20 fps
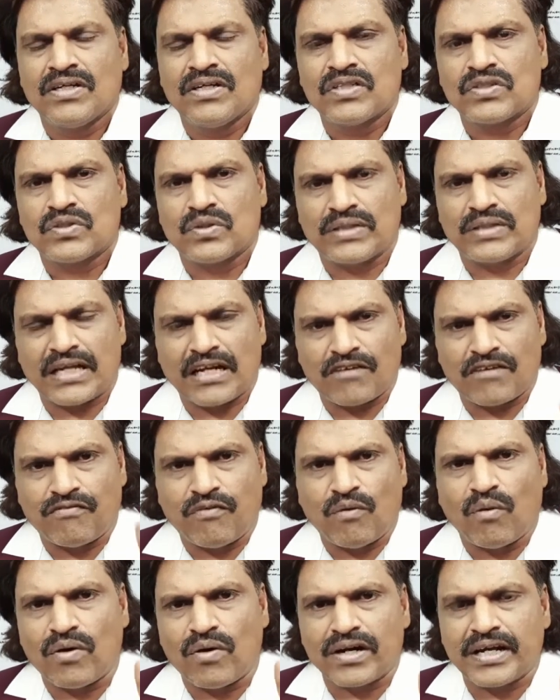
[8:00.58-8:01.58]
So there are
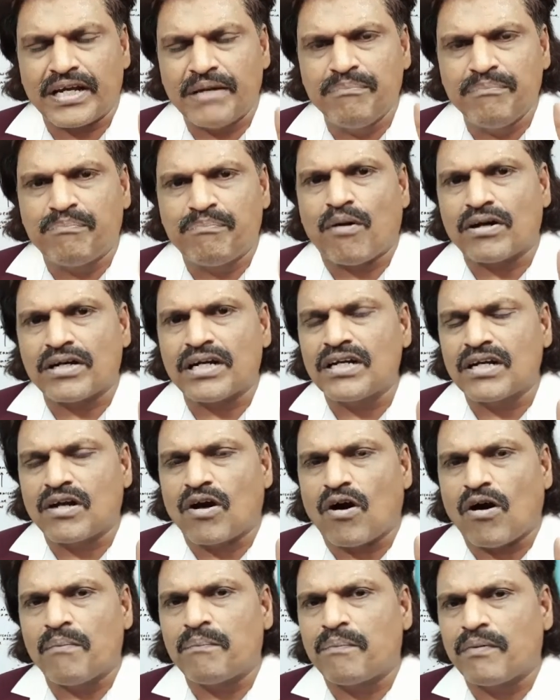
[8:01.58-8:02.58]
four important
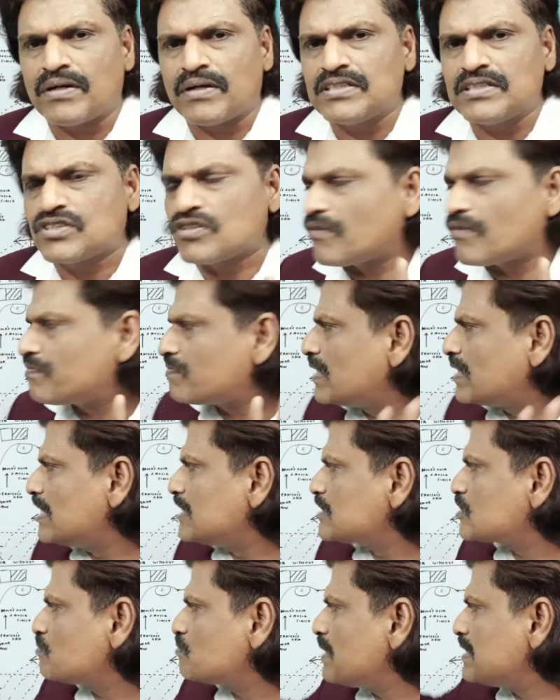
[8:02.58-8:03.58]
components of
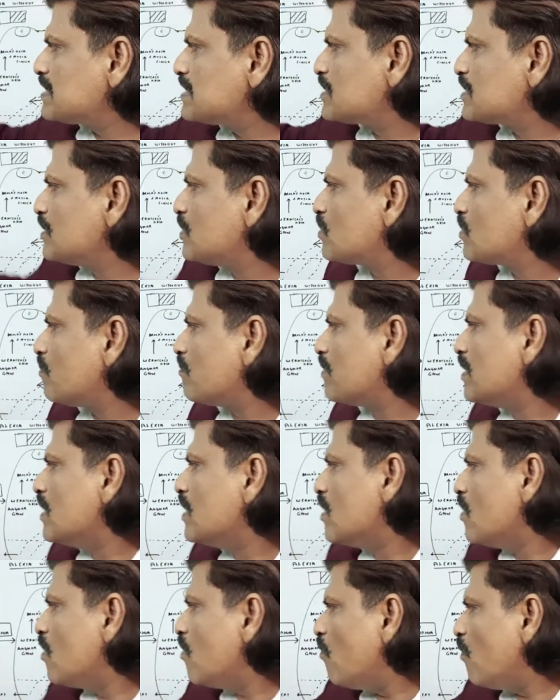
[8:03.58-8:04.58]
Gerstmann syndrome.
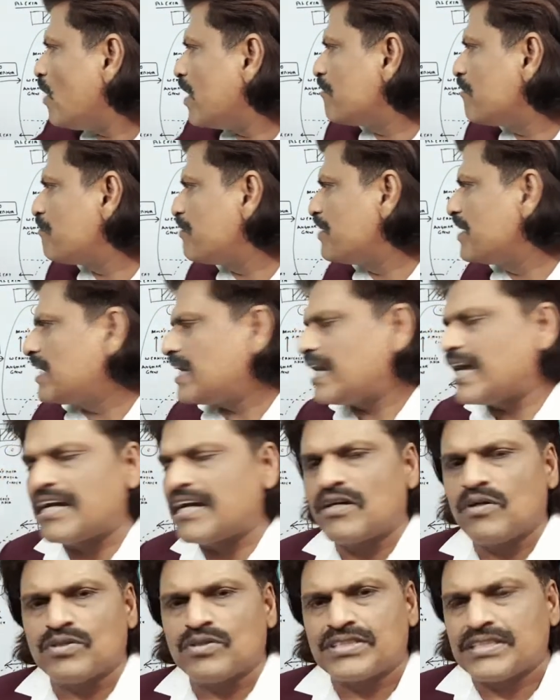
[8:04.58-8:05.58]
One, finger
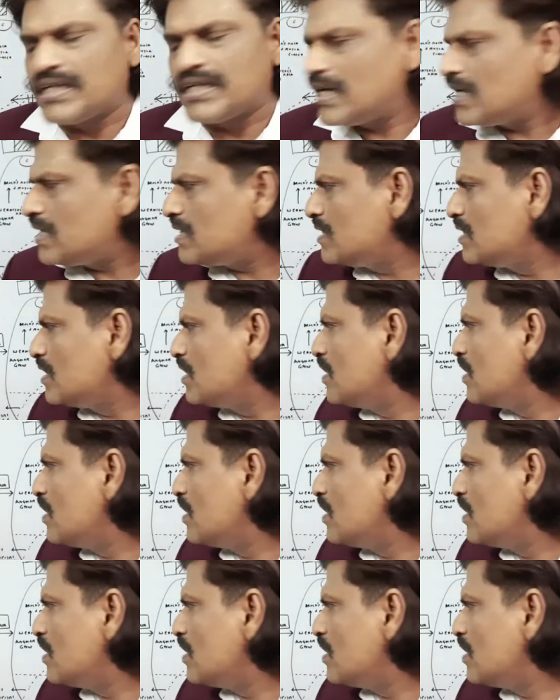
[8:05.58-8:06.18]
agnosia.